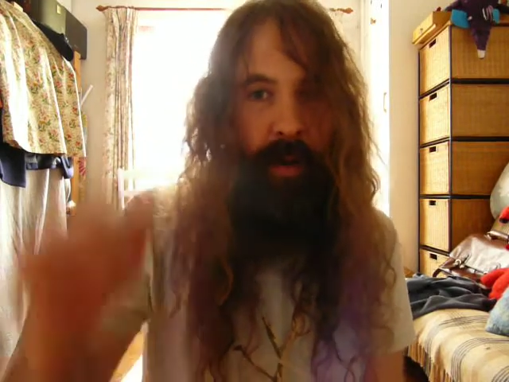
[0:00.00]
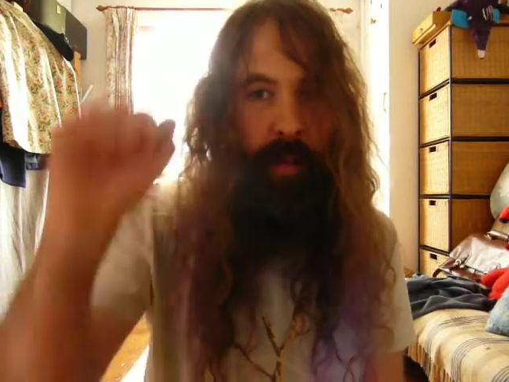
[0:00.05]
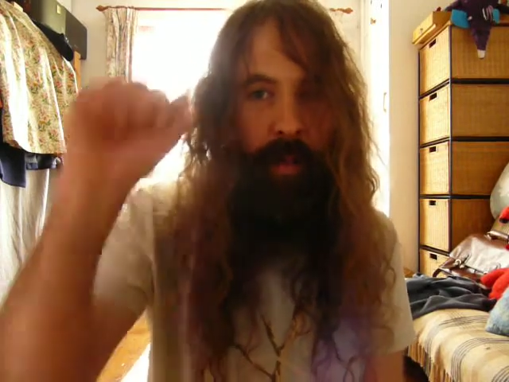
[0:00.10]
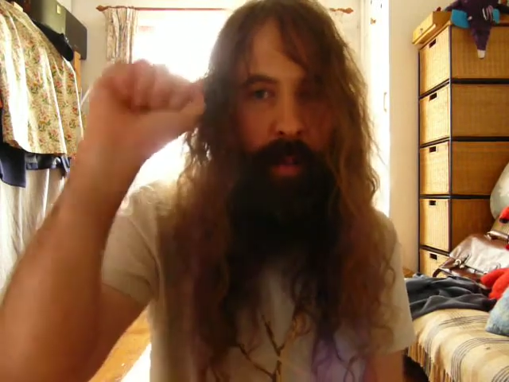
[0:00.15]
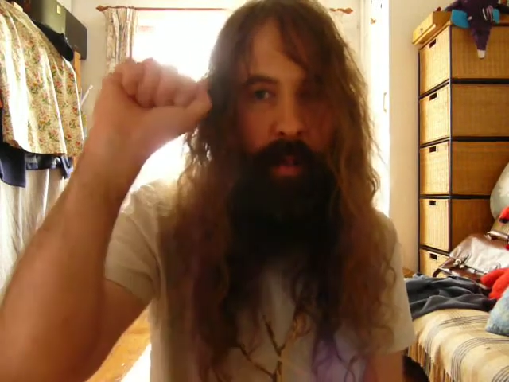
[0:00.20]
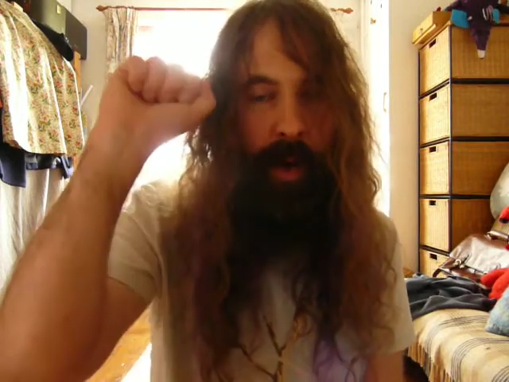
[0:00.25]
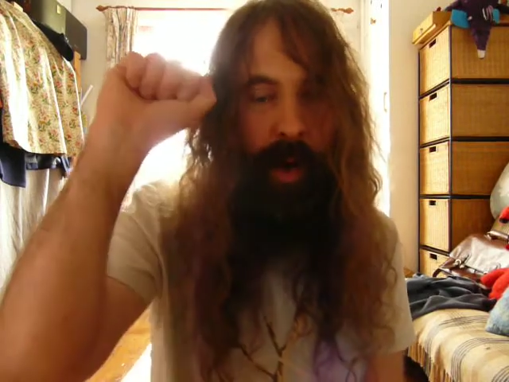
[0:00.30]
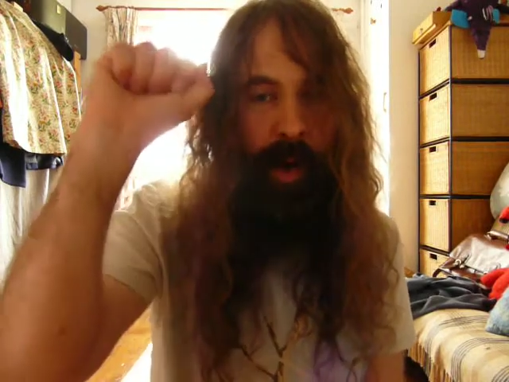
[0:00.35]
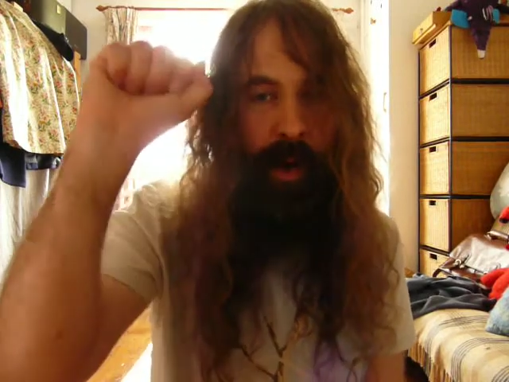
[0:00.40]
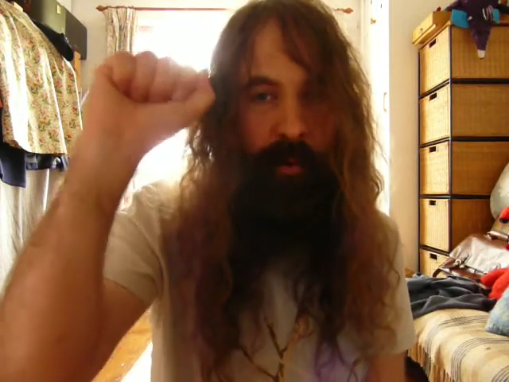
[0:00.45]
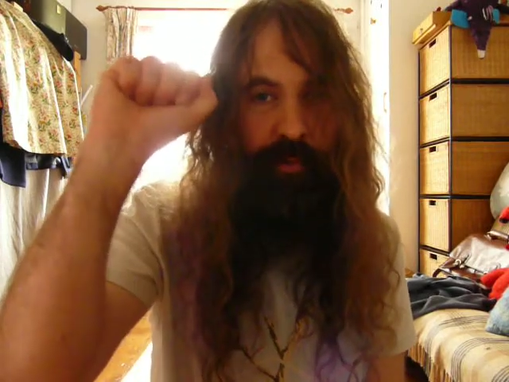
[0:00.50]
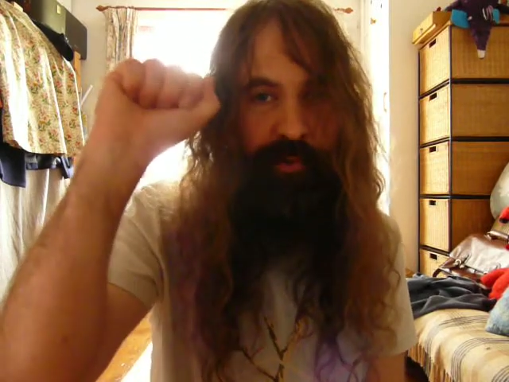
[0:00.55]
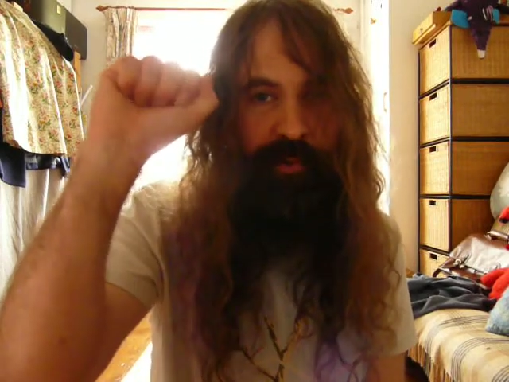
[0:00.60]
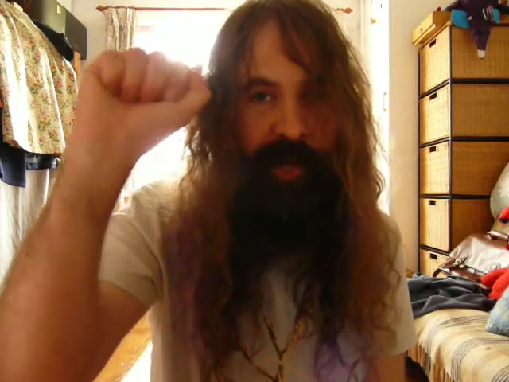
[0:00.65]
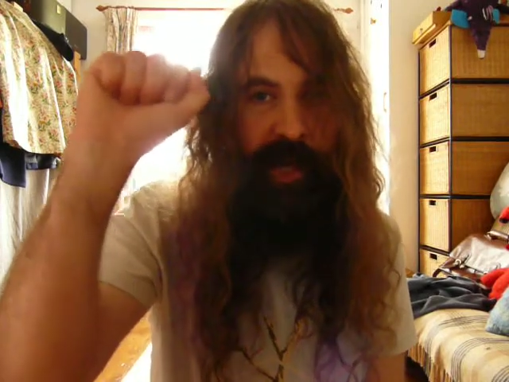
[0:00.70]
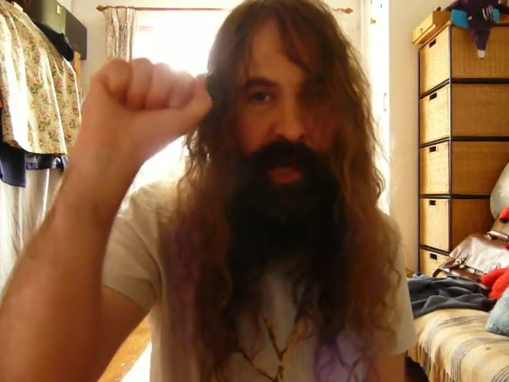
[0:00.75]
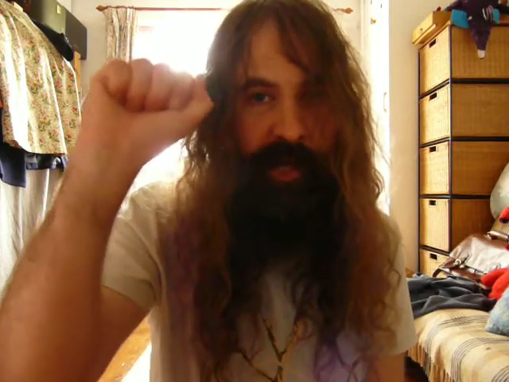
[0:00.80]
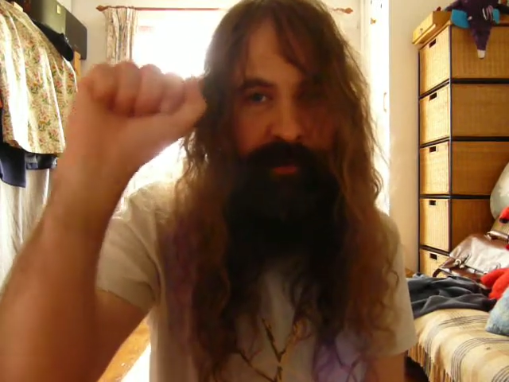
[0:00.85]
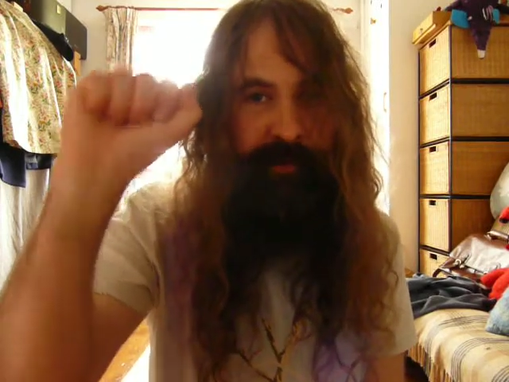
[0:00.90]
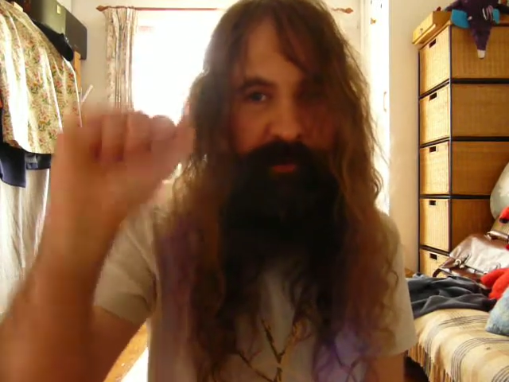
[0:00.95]
Well
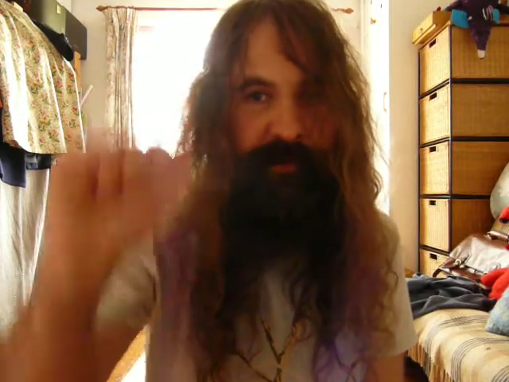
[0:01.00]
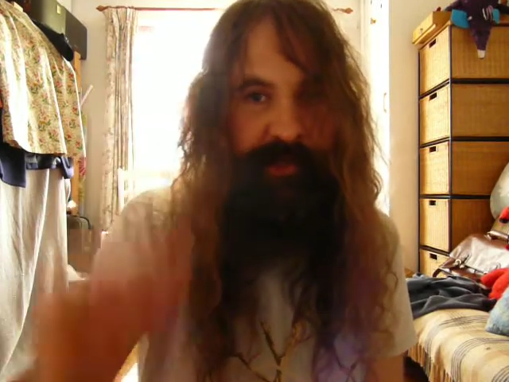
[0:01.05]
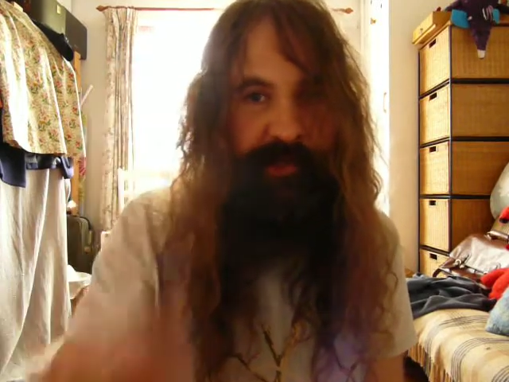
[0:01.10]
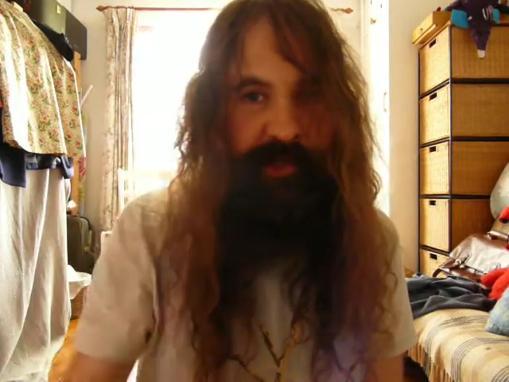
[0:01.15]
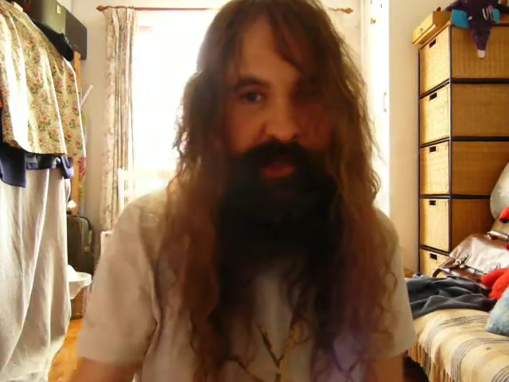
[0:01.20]
done,